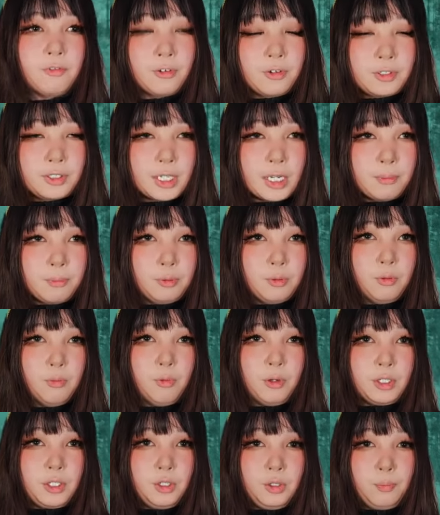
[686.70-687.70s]
For example,
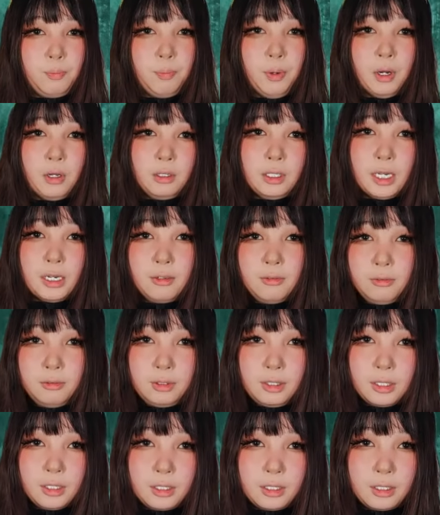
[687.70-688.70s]
when you pull
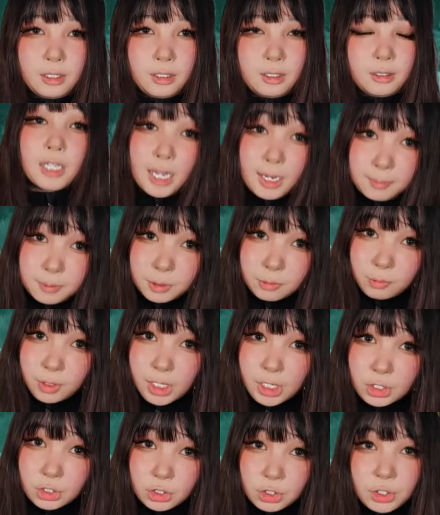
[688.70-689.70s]
out the tape
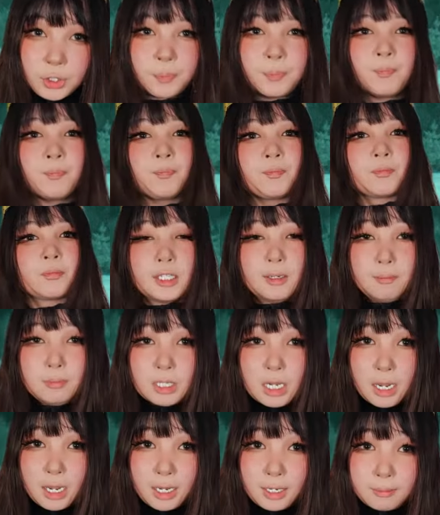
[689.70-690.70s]
switch,
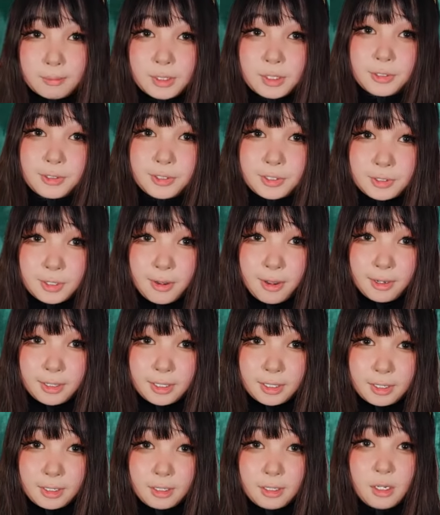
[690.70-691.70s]
sometimes the
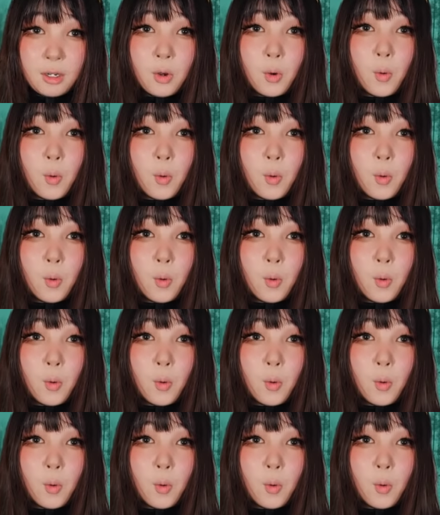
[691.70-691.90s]
socket